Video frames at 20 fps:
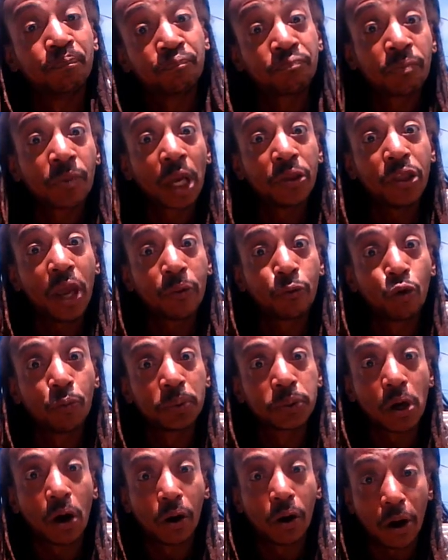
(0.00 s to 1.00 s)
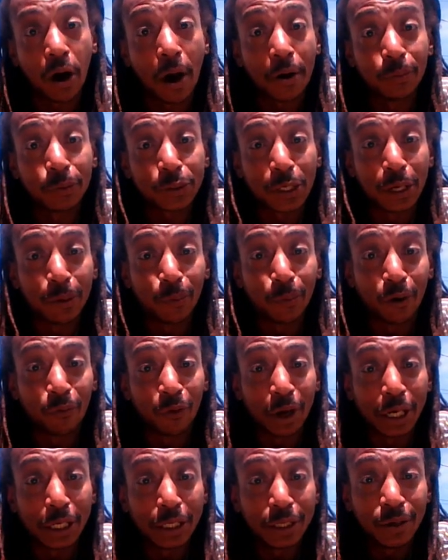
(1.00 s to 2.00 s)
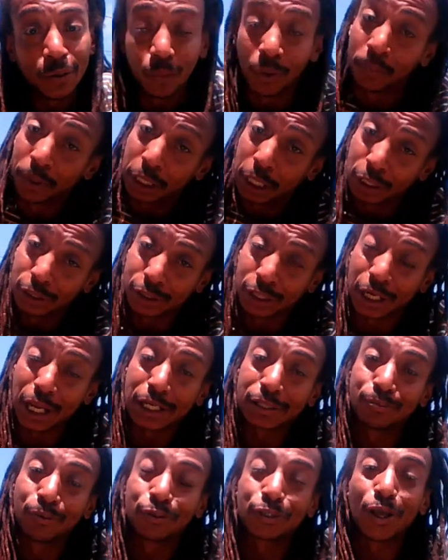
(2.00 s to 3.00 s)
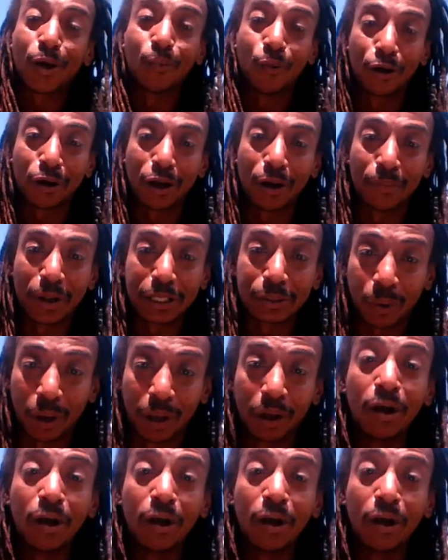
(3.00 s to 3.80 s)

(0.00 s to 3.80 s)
That group is called Gardening with Skinny Boy Randy, where beginners and experts are welcome as well.